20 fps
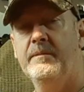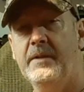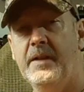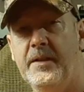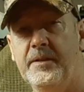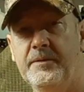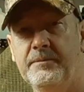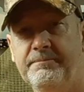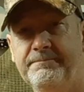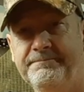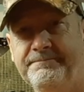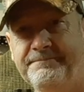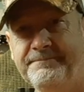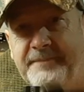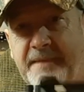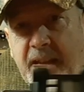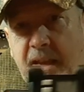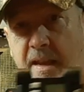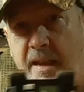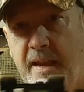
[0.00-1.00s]
know,
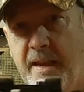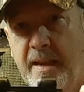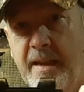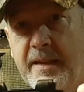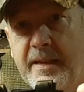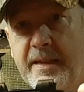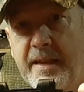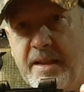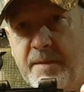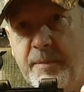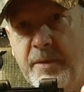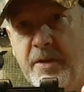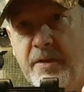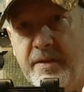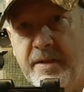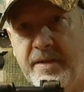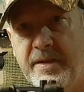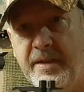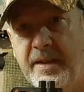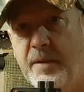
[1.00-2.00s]
let's be
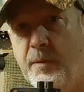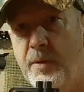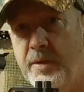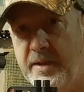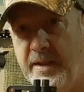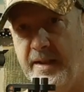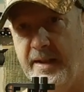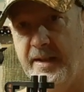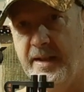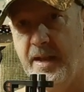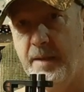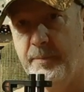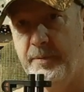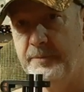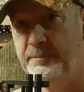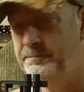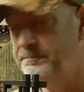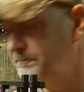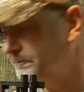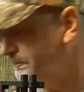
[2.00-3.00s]
honest, it wasn't going to happen.